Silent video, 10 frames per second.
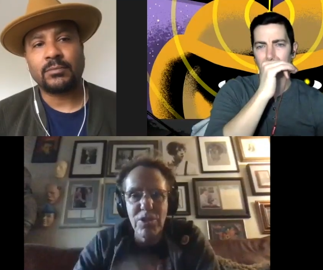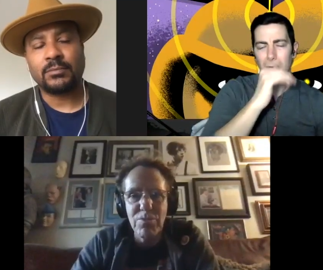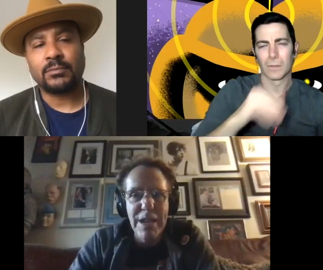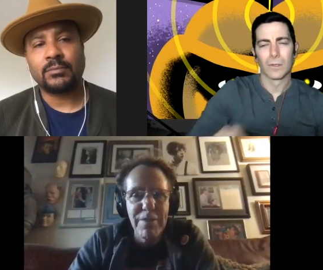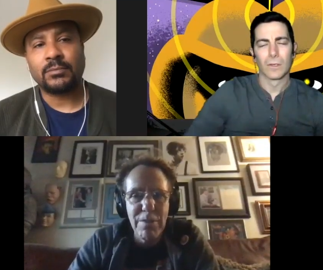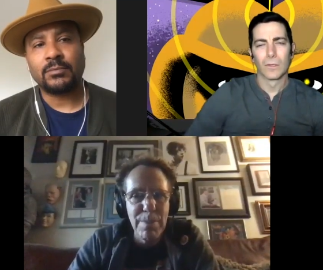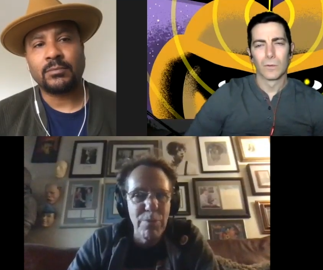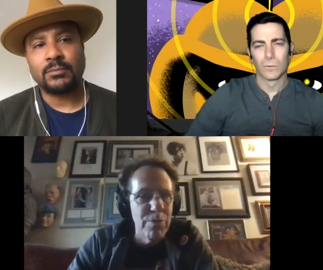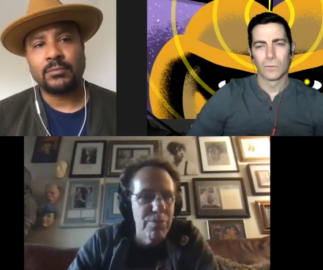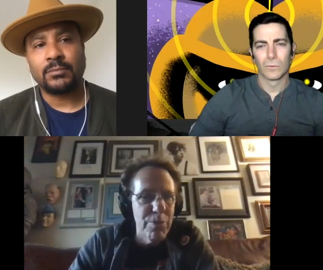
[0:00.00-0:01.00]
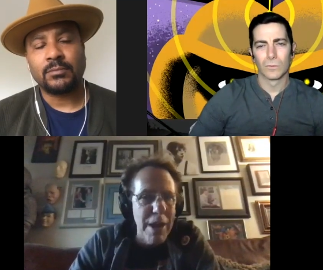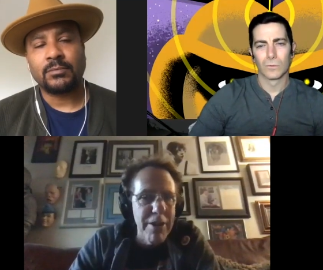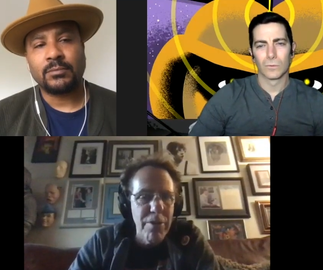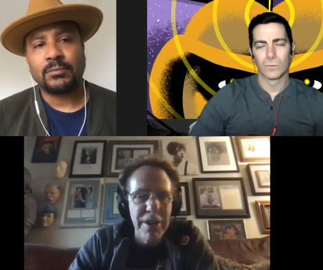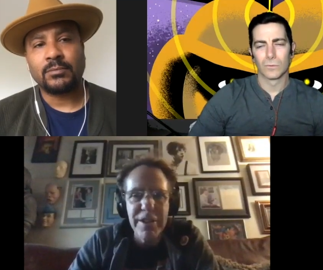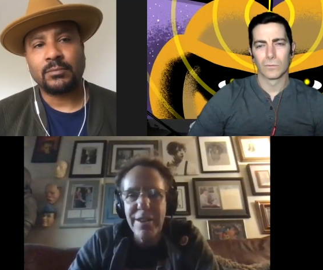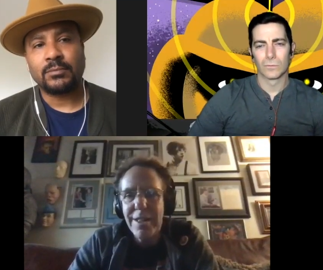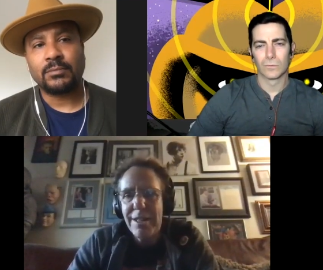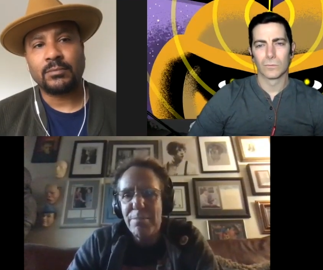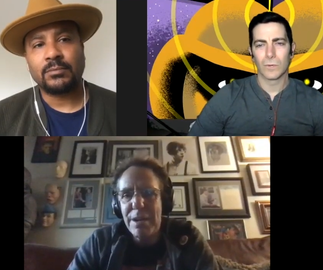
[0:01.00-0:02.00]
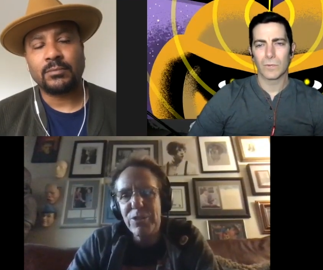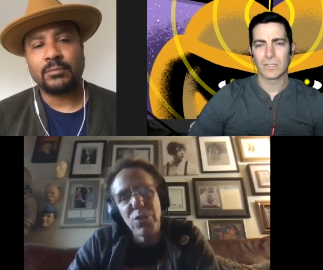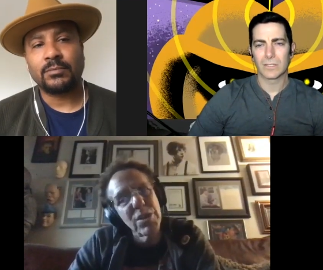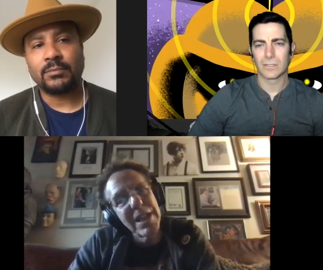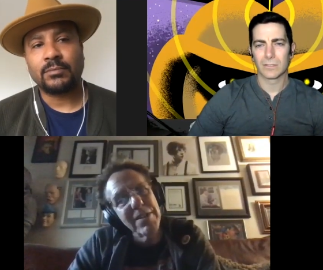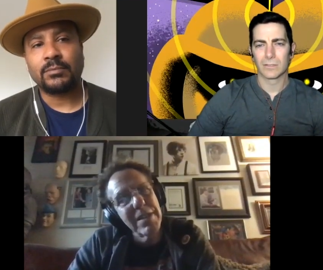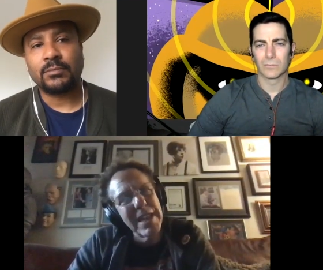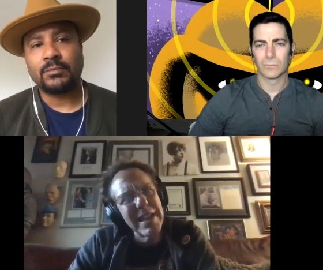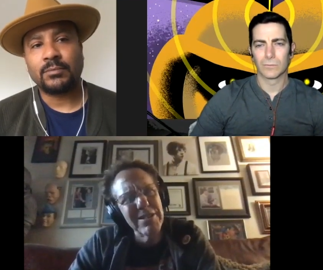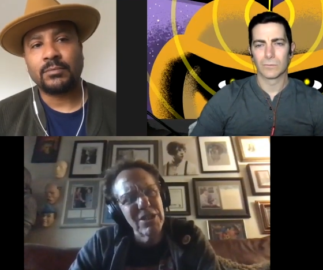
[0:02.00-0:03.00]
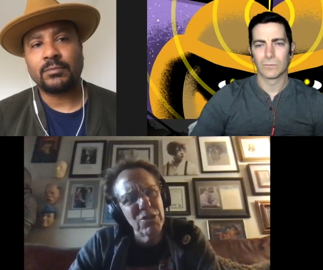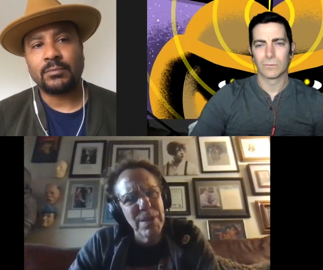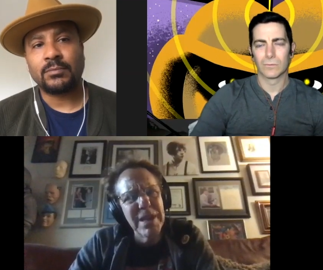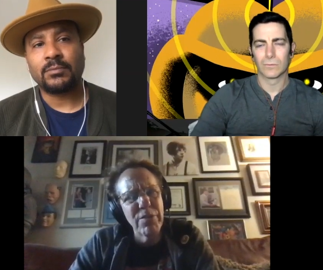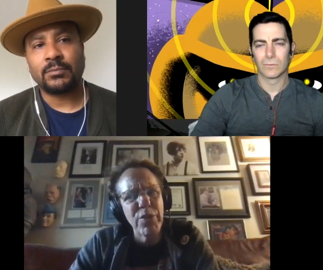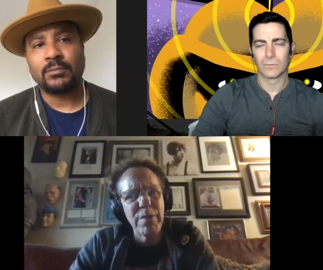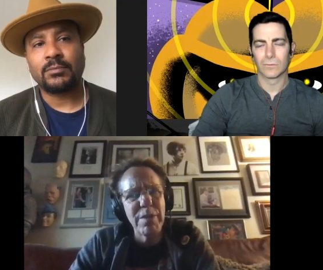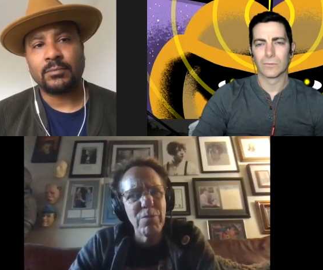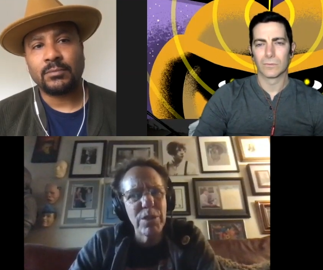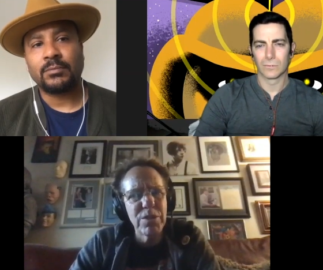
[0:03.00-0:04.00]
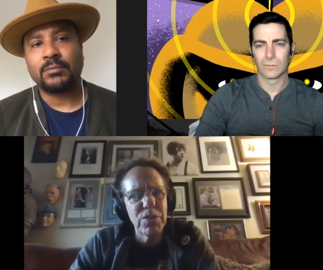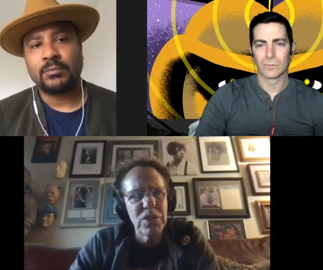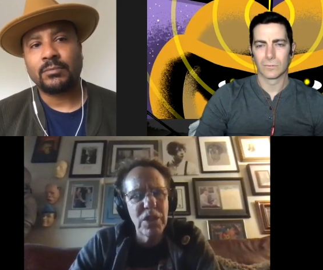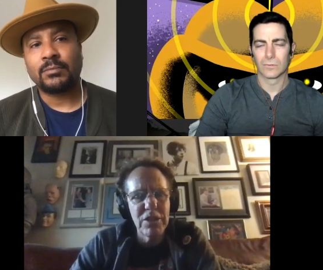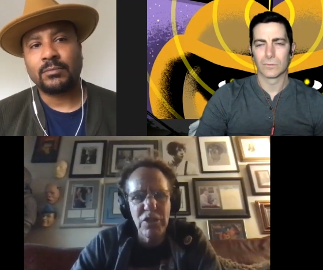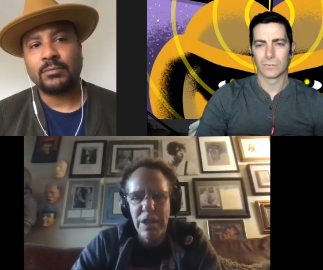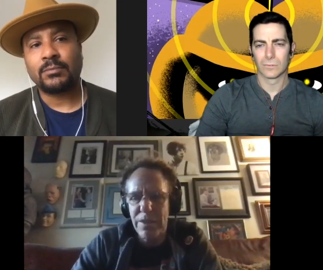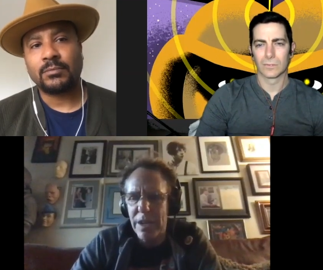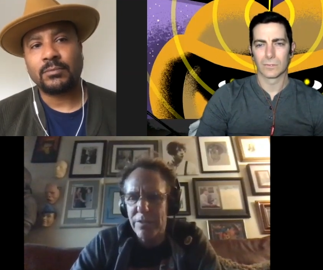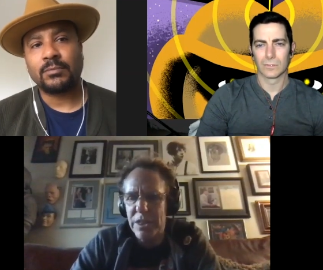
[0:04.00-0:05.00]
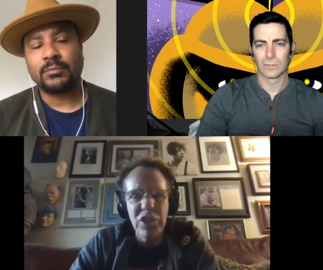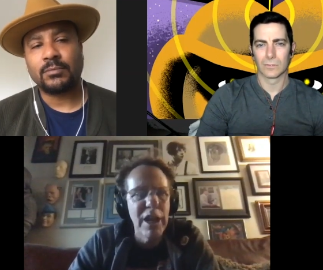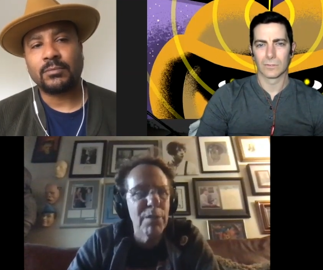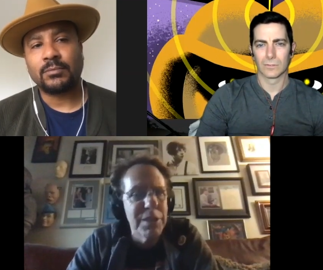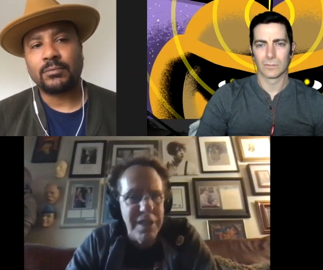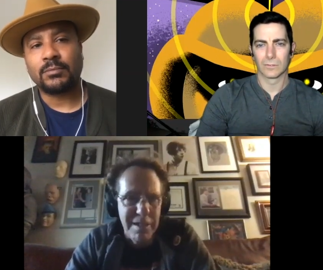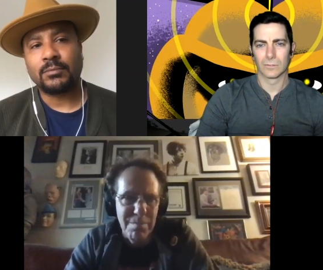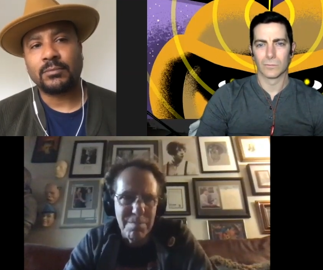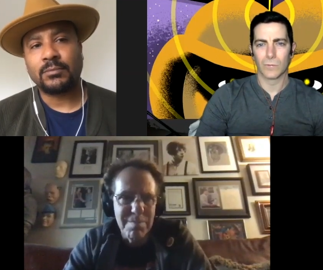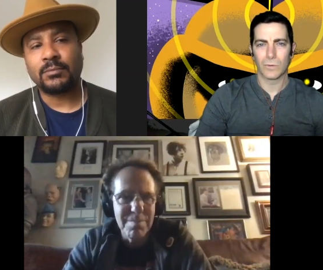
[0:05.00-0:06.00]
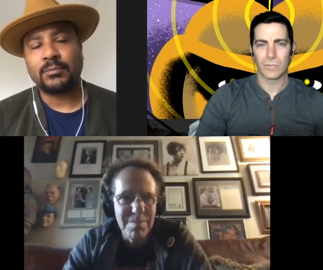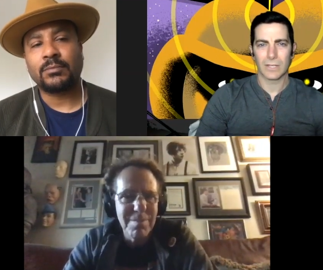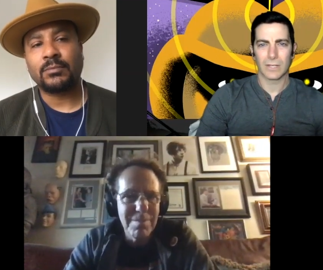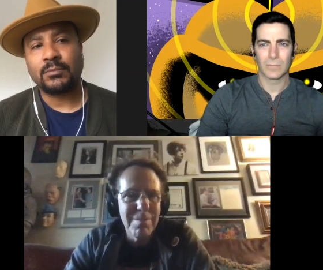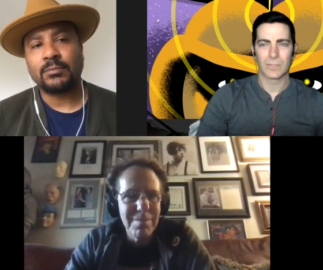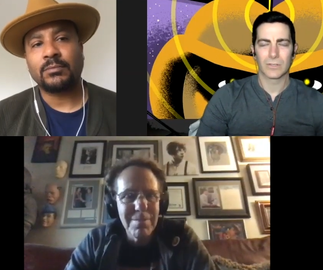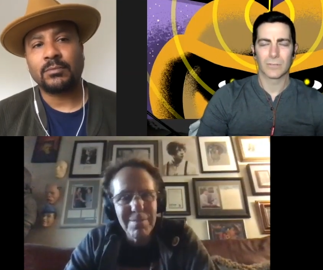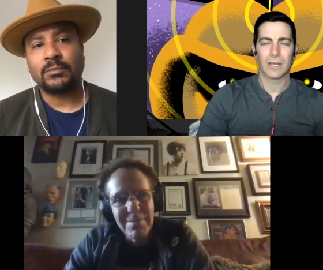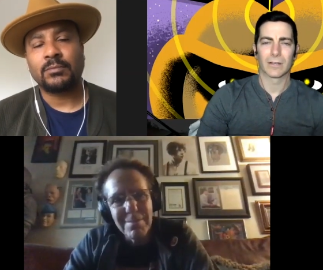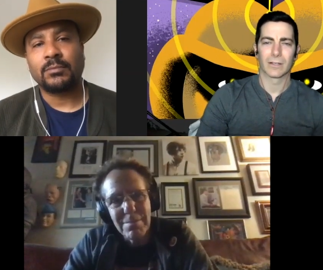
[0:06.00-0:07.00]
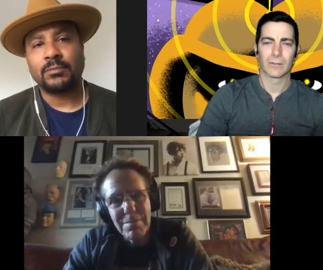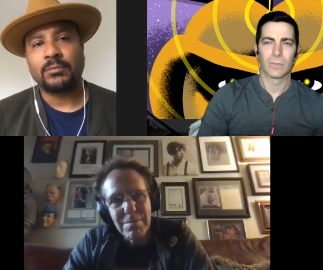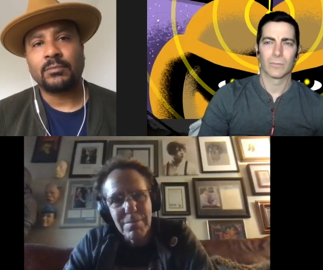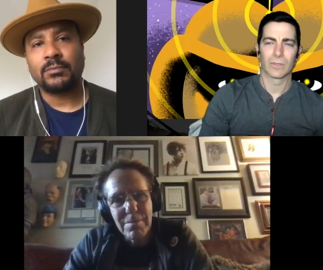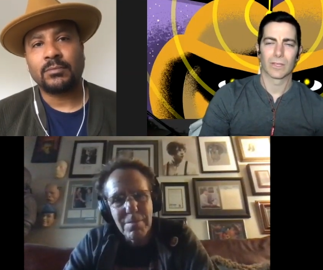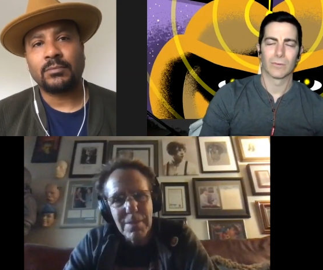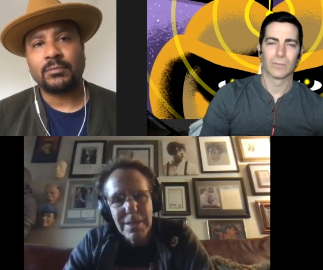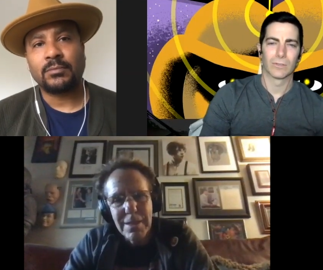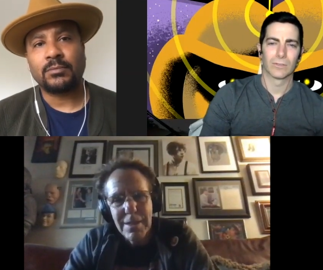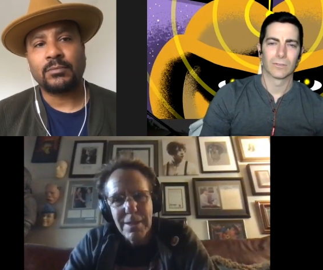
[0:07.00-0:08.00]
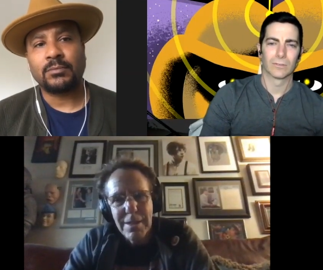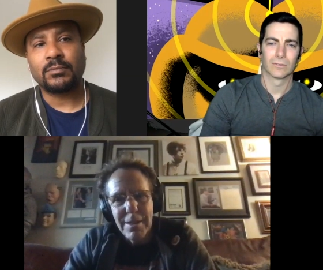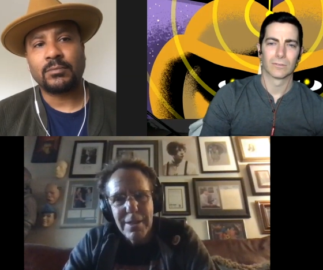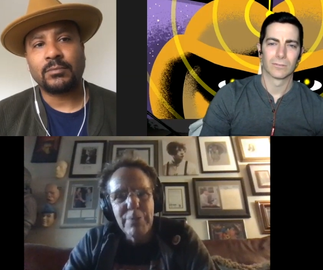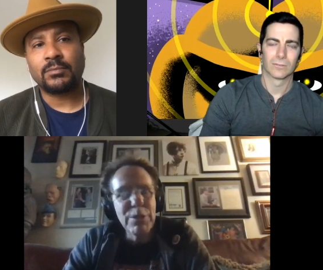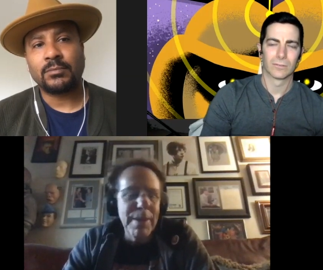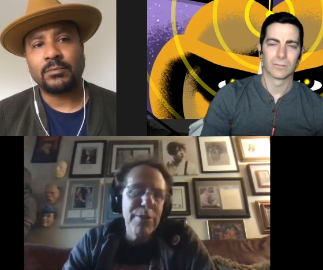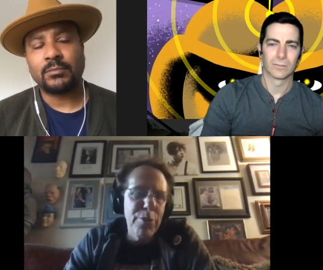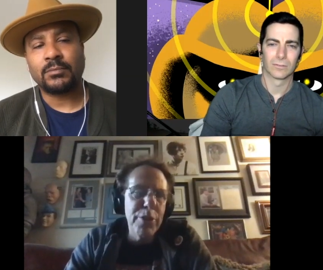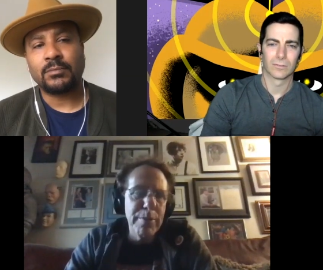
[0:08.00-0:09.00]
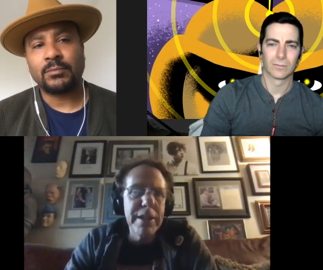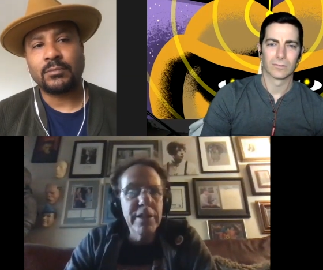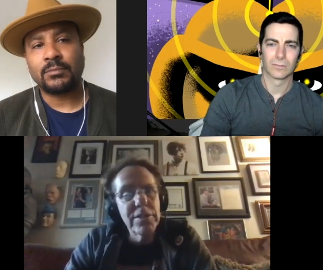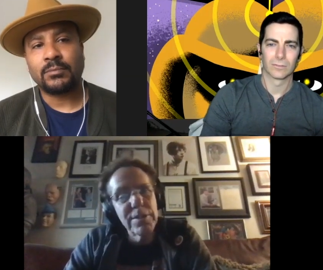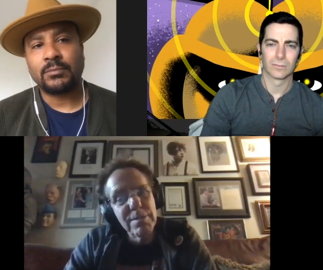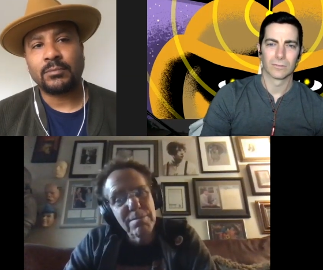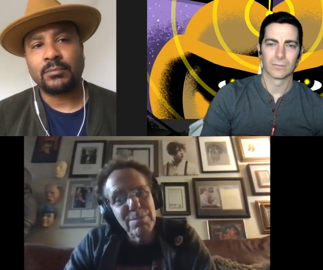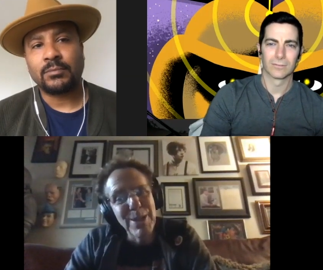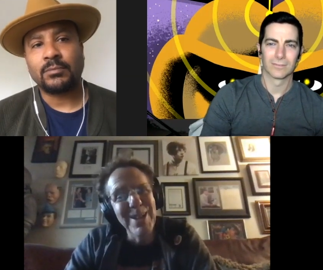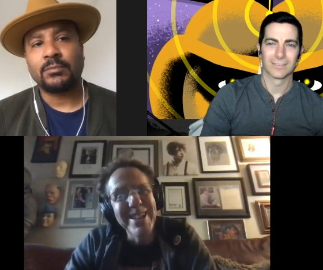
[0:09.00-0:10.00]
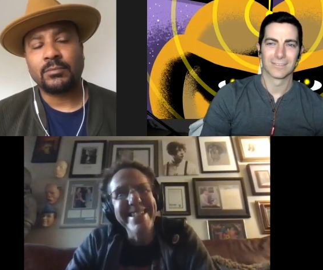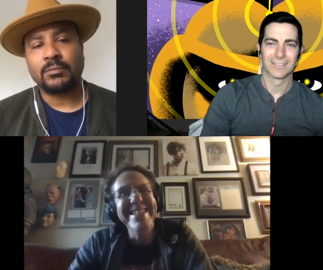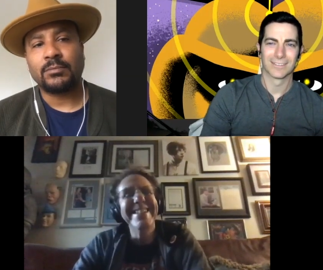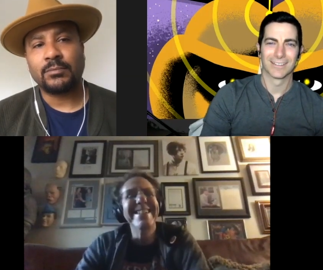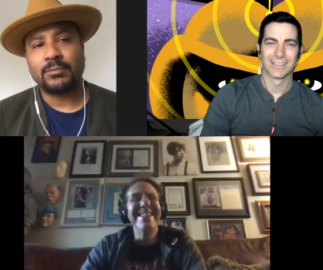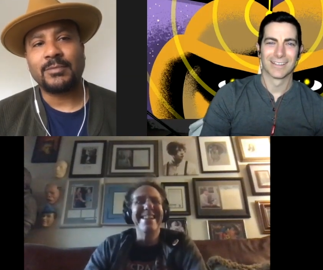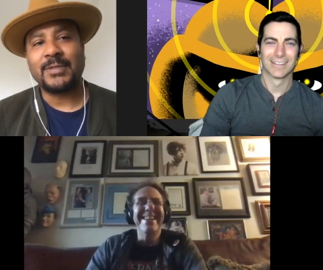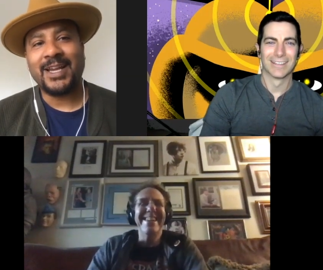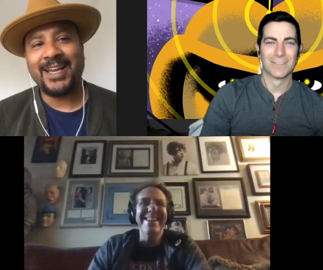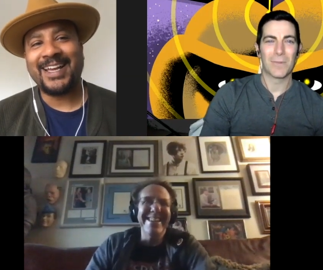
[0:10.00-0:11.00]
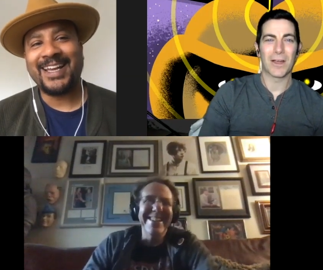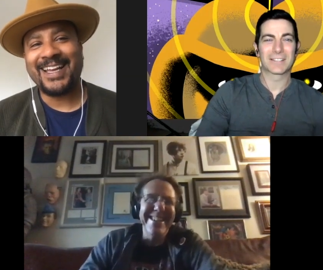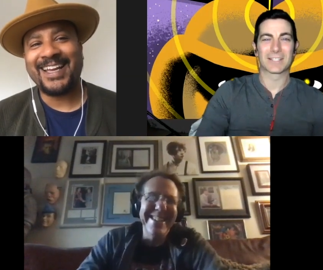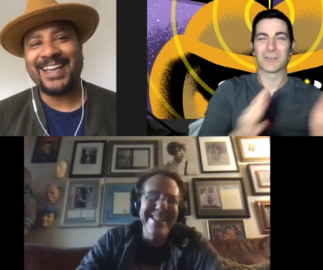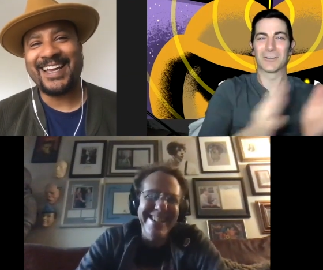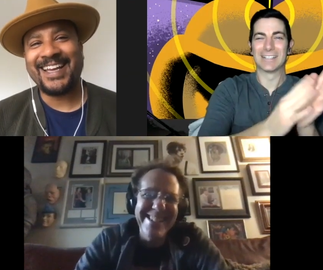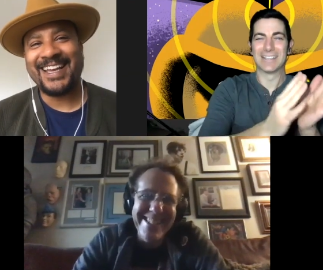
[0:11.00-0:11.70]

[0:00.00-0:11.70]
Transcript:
Speaker 1: having been the writer on it. But I was what so was, glad that had such meaning for him and was of such uh, uh, of such help to him.
Speaker 2: What was that episode about? I don't remember that one.
Speaker 1: It was about thirty minutes.
Speaker 2: Marc Zicree,